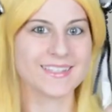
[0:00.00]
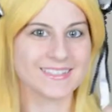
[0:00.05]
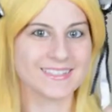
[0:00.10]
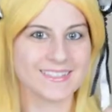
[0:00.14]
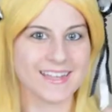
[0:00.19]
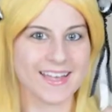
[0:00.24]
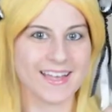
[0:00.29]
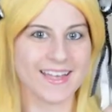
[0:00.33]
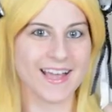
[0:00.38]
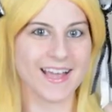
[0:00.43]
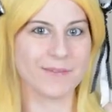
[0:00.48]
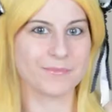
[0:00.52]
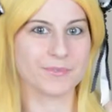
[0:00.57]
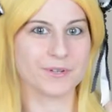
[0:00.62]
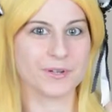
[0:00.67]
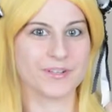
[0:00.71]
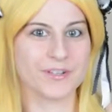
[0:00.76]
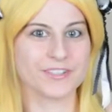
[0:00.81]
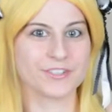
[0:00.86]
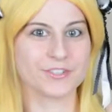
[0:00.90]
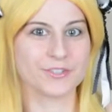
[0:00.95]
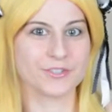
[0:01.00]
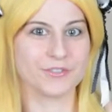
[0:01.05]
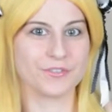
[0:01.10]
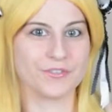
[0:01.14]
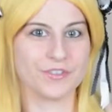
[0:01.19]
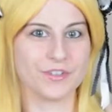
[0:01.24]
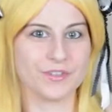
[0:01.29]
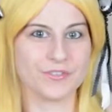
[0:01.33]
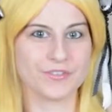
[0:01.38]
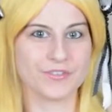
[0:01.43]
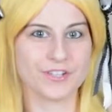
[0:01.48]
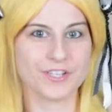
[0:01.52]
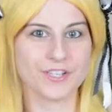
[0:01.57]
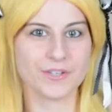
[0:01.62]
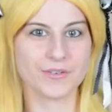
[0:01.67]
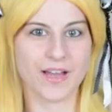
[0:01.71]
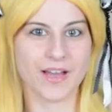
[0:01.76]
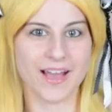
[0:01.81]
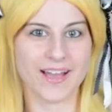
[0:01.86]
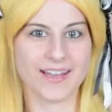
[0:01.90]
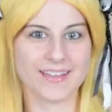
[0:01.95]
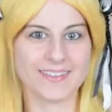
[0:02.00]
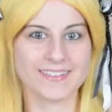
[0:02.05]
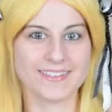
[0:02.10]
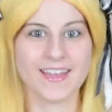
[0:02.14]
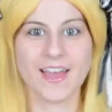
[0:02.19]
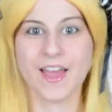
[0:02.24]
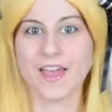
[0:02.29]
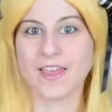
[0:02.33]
Today I'm going to review for you guys